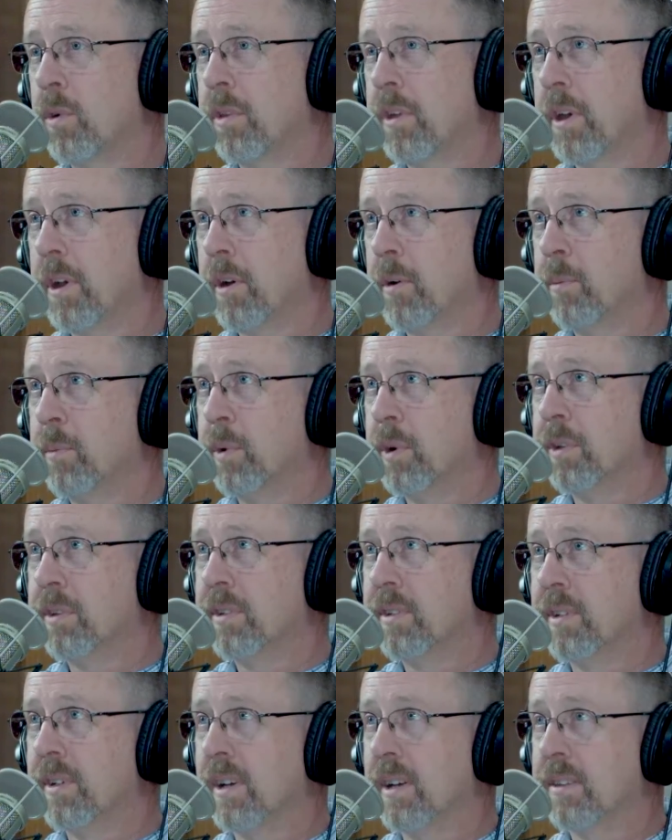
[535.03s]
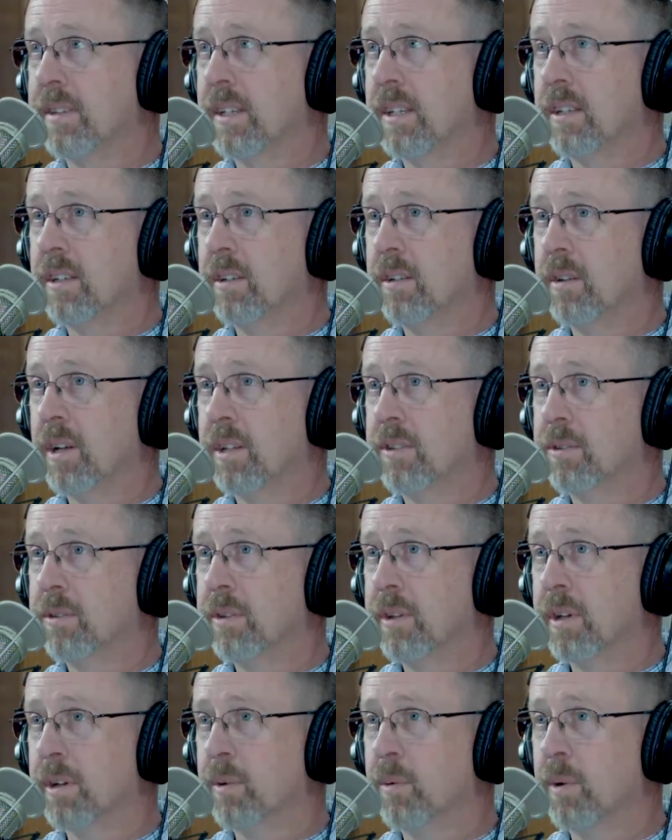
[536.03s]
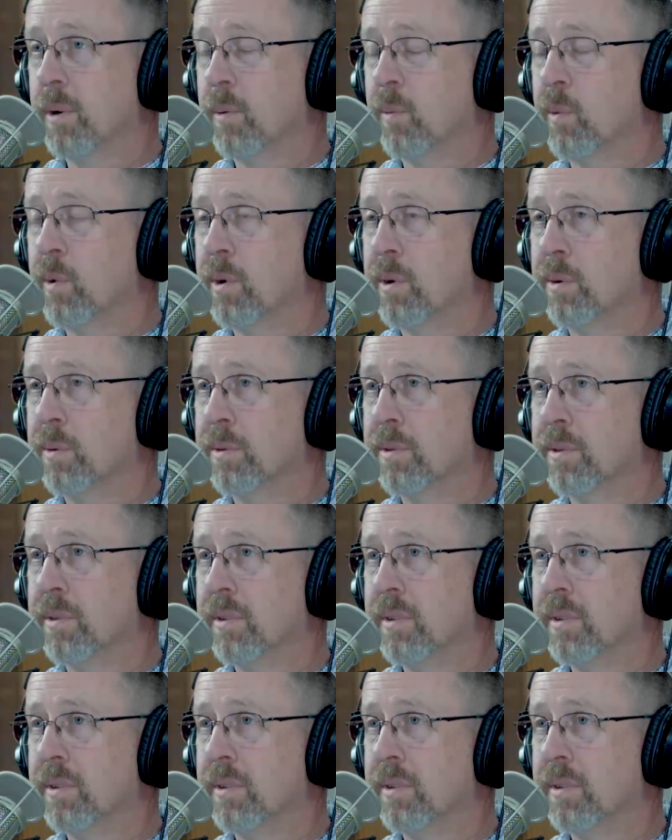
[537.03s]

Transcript: there, but I think you answered that quite well.